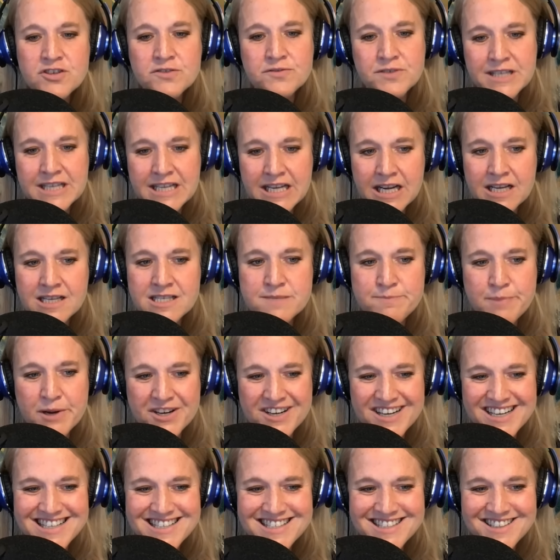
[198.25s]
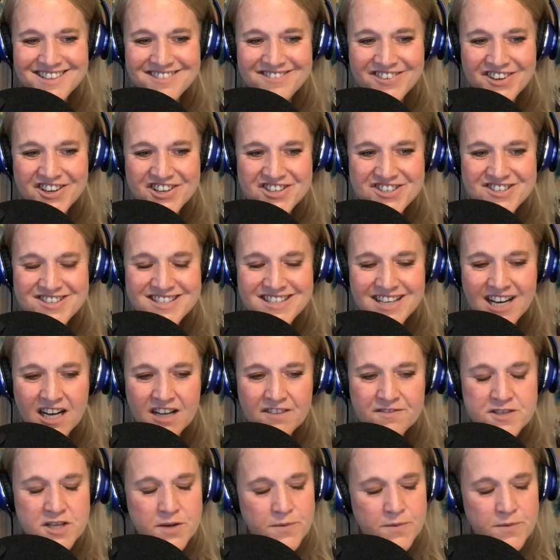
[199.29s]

to really experience it for yourself.